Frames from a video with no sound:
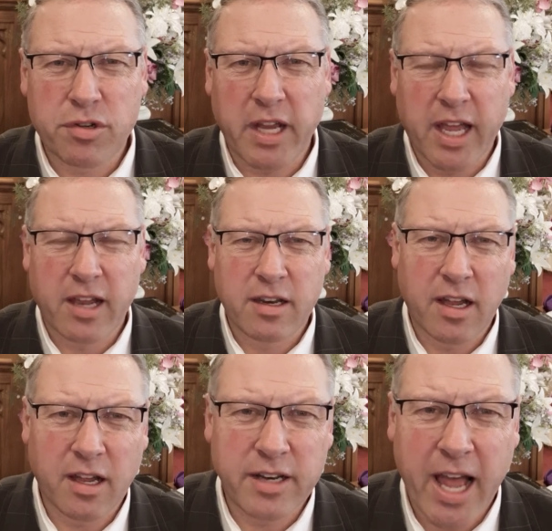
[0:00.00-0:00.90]

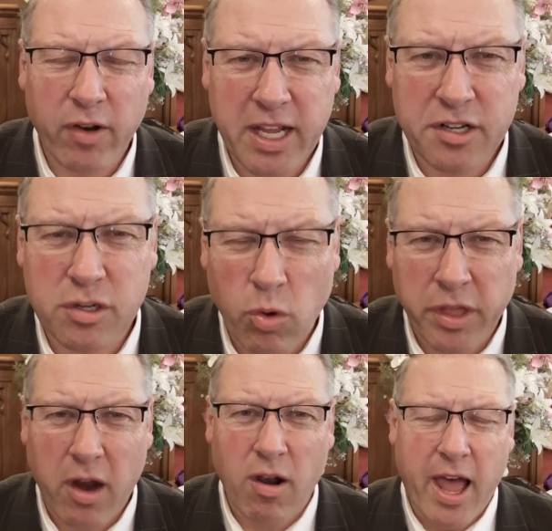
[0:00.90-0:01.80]
and down east
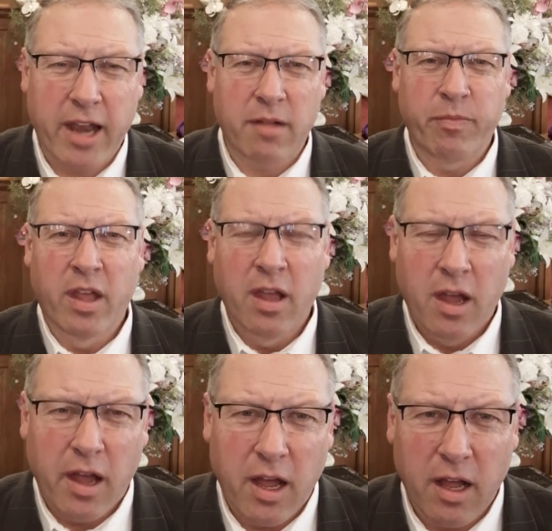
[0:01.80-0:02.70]
North Carolina,
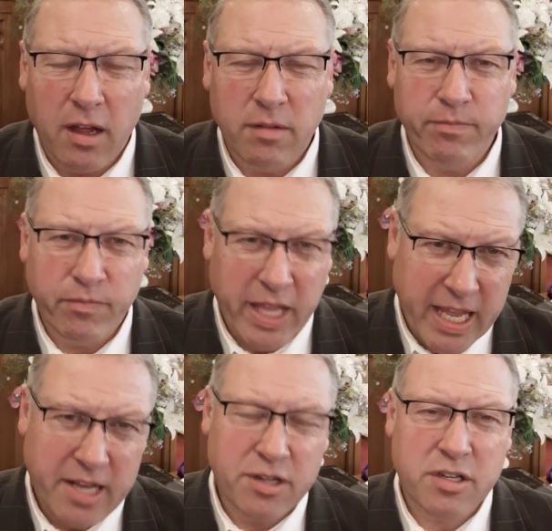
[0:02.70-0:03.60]

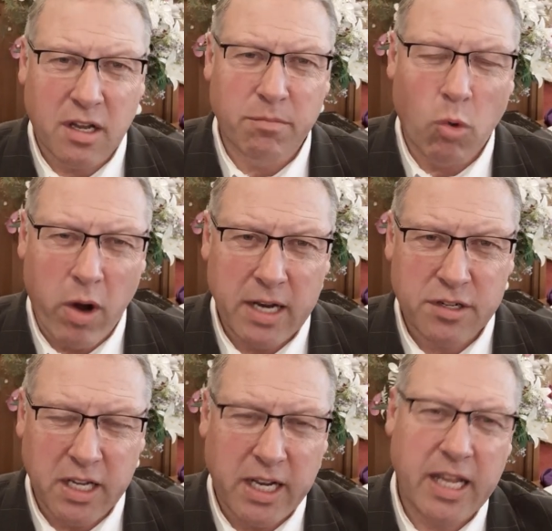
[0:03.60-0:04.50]
east of Morehead
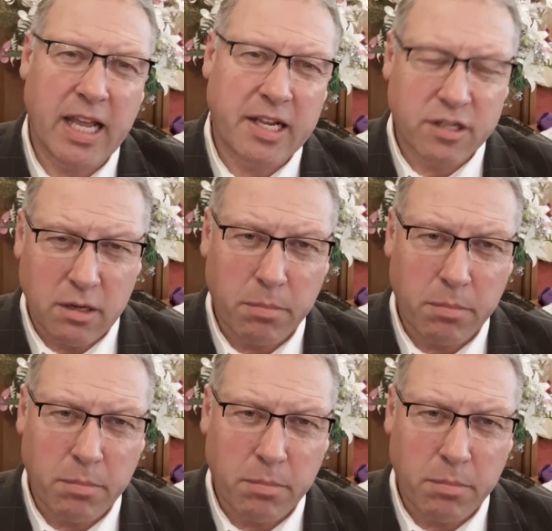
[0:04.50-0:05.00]
City, east of